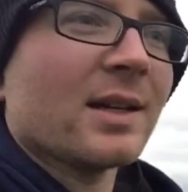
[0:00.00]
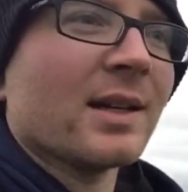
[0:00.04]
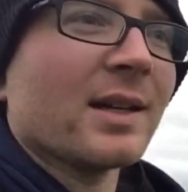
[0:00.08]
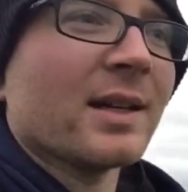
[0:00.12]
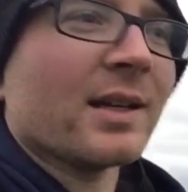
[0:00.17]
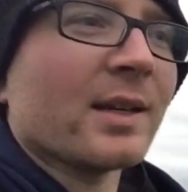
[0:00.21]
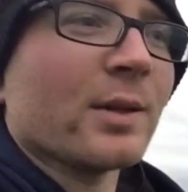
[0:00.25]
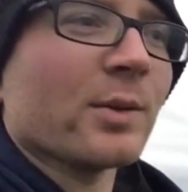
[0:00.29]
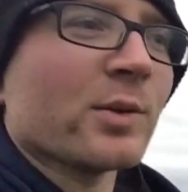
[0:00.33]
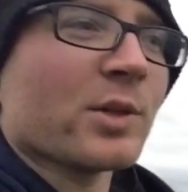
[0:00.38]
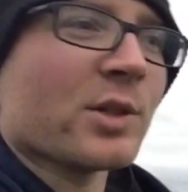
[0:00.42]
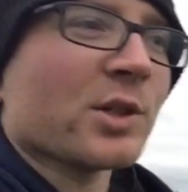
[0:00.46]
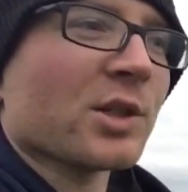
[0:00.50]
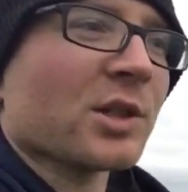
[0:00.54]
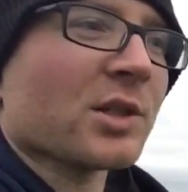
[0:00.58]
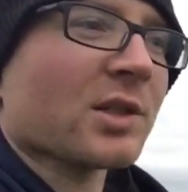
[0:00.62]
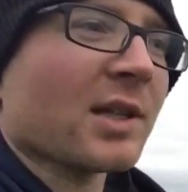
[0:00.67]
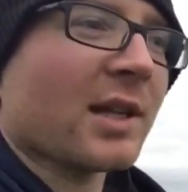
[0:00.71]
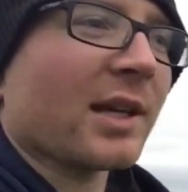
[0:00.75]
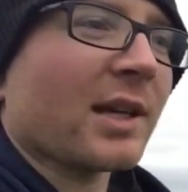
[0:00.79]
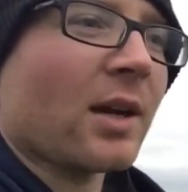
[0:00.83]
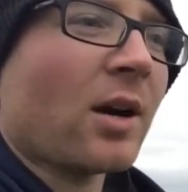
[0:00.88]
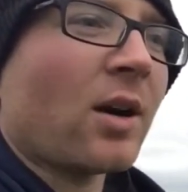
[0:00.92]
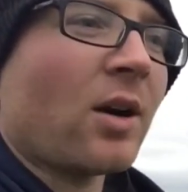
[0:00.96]
and it was just
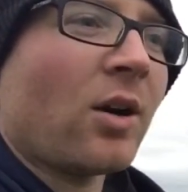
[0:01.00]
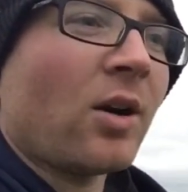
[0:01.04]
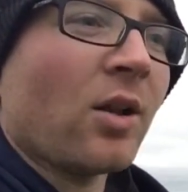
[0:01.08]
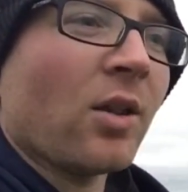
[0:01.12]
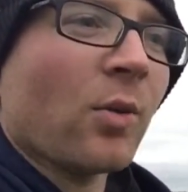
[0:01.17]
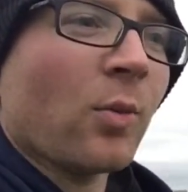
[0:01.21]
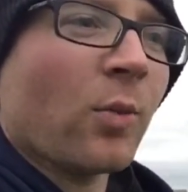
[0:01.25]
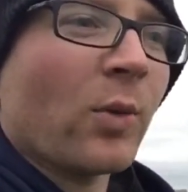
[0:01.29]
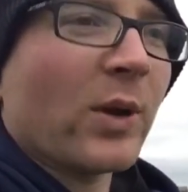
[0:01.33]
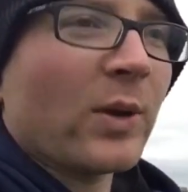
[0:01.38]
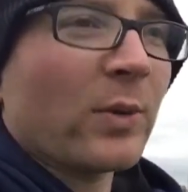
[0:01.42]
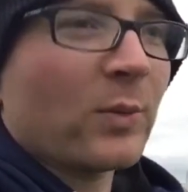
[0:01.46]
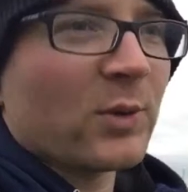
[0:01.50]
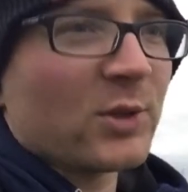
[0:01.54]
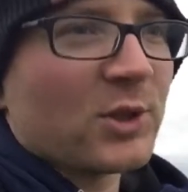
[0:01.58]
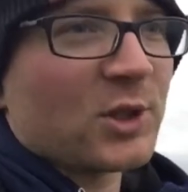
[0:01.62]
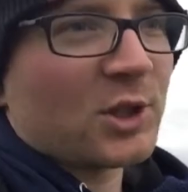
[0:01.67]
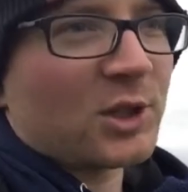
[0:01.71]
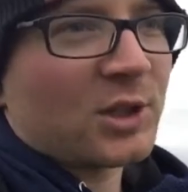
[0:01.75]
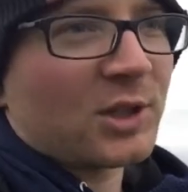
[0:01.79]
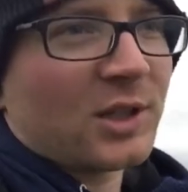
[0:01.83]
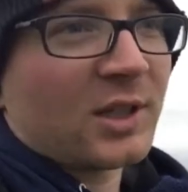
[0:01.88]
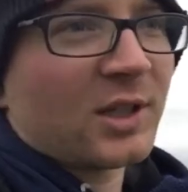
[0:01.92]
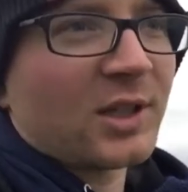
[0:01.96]
like all the wind was
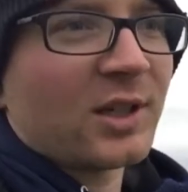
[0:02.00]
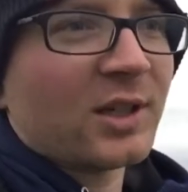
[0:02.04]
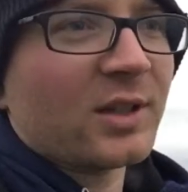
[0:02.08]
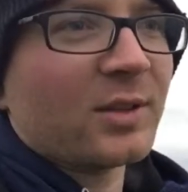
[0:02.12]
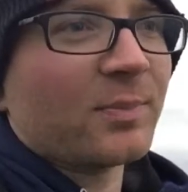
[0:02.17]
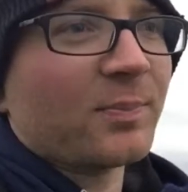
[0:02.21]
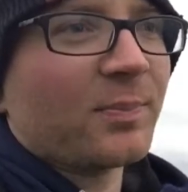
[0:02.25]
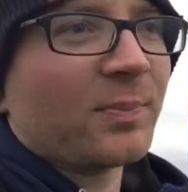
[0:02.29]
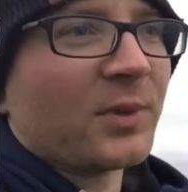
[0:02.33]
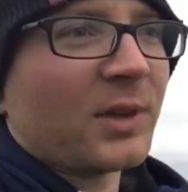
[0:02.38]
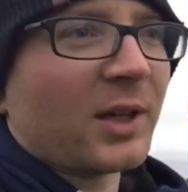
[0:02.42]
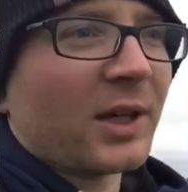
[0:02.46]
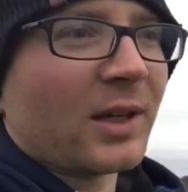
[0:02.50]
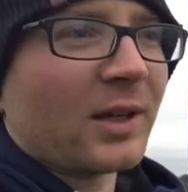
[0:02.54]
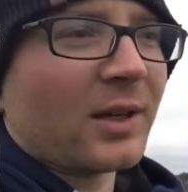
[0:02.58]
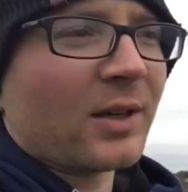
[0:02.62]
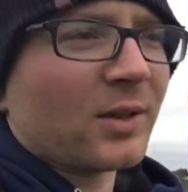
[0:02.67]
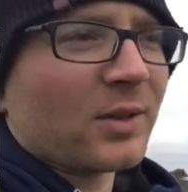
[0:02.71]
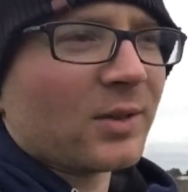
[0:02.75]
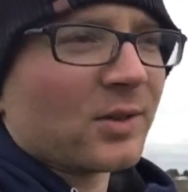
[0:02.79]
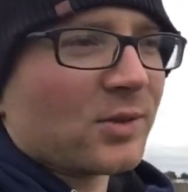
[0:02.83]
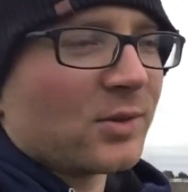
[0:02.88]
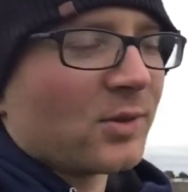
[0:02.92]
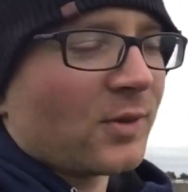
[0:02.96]
just like
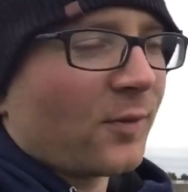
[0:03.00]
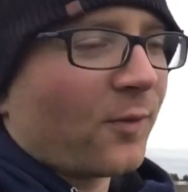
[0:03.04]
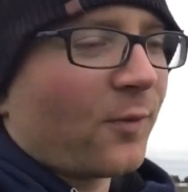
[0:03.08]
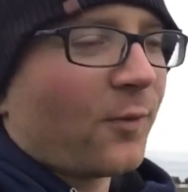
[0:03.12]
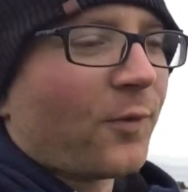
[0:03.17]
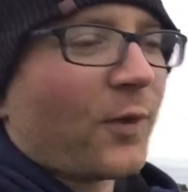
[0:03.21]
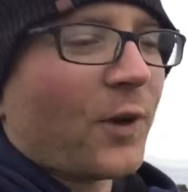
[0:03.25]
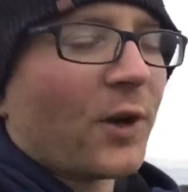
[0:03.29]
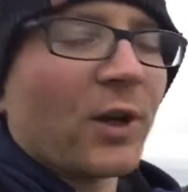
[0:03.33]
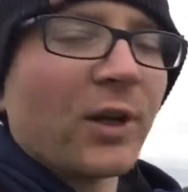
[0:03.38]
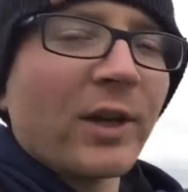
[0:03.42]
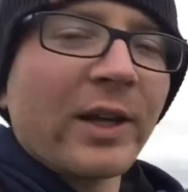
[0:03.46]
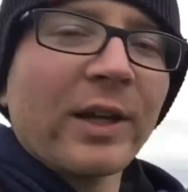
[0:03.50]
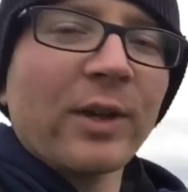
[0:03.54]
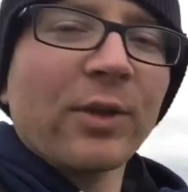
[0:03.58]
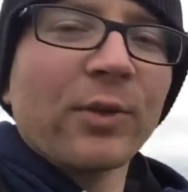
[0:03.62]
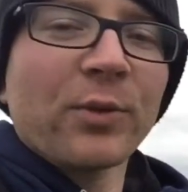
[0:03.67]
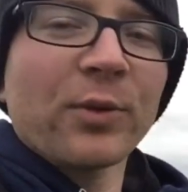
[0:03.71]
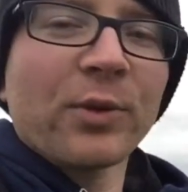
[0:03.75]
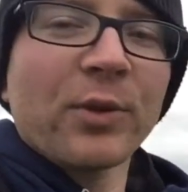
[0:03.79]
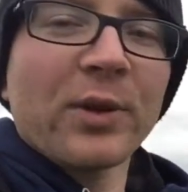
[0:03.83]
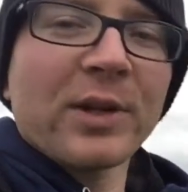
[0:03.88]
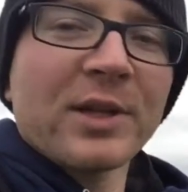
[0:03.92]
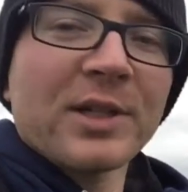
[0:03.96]
funneling
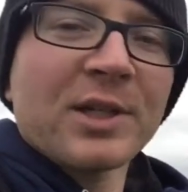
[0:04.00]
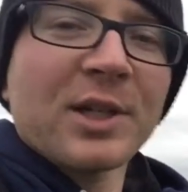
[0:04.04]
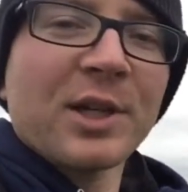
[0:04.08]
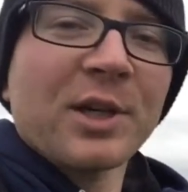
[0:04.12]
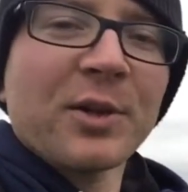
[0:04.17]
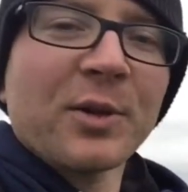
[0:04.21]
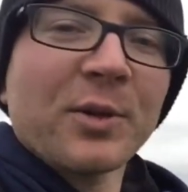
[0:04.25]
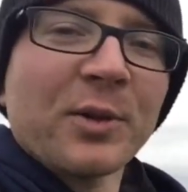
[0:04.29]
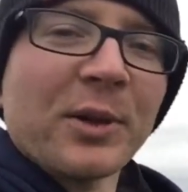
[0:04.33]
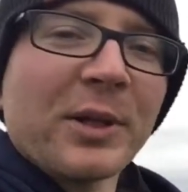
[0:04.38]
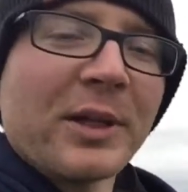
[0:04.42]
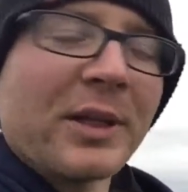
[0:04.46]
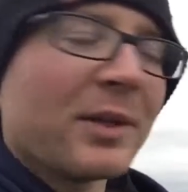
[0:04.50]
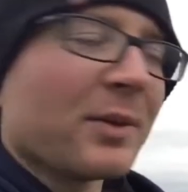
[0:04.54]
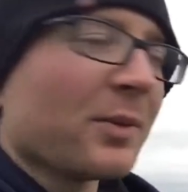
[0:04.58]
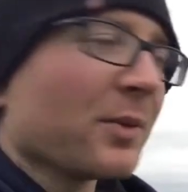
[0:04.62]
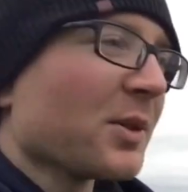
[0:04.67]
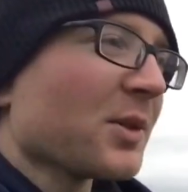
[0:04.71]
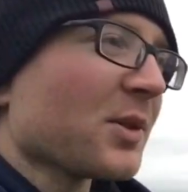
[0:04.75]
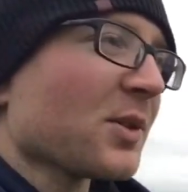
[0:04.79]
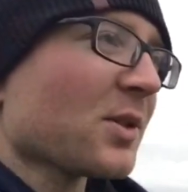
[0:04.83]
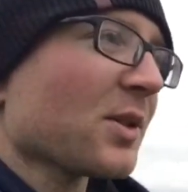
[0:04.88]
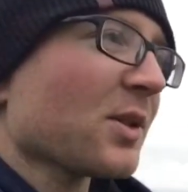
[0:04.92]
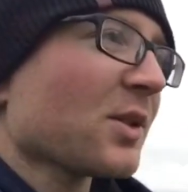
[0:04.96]
through the tunnel, and it
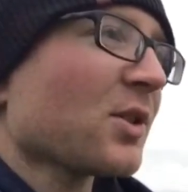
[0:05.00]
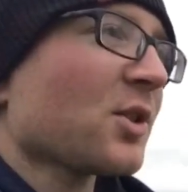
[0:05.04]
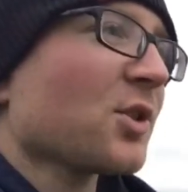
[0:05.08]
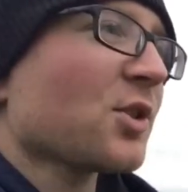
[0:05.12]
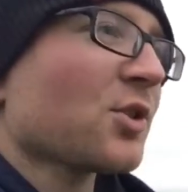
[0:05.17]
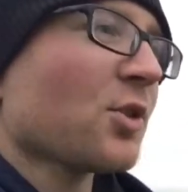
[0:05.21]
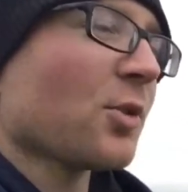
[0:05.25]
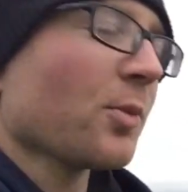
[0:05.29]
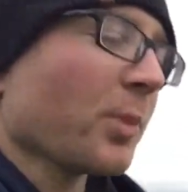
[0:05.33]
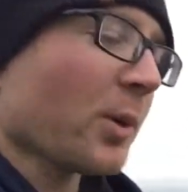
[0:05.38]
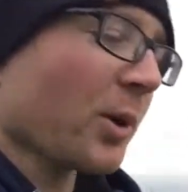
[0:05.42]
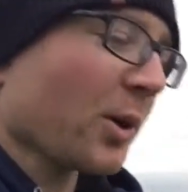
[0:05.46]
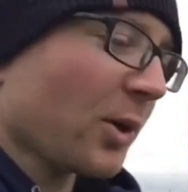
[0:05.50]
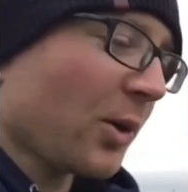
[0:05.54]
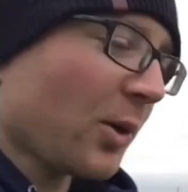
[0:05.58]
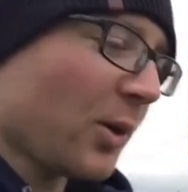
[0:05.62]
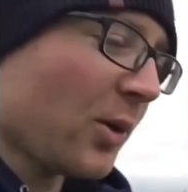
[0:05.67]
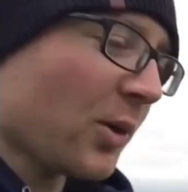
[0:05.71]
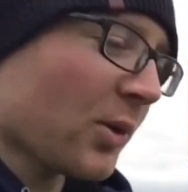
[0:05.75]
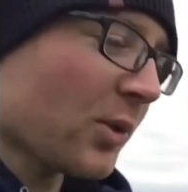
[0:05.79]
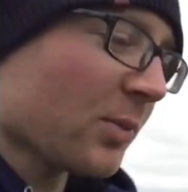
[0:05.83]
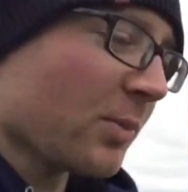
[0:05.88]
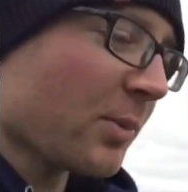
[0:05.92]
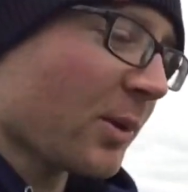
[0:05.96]
was super
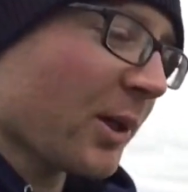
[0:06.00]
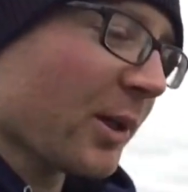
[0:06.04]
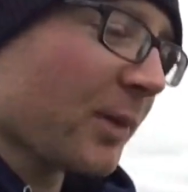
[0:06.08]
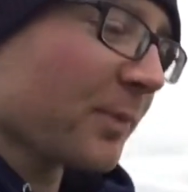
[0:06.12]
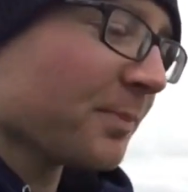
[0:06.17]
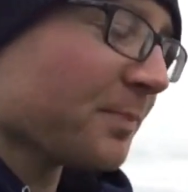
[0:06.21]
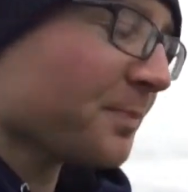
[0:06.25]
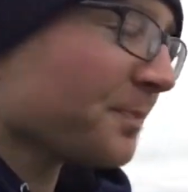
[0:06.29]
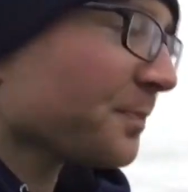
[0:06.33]
cold. But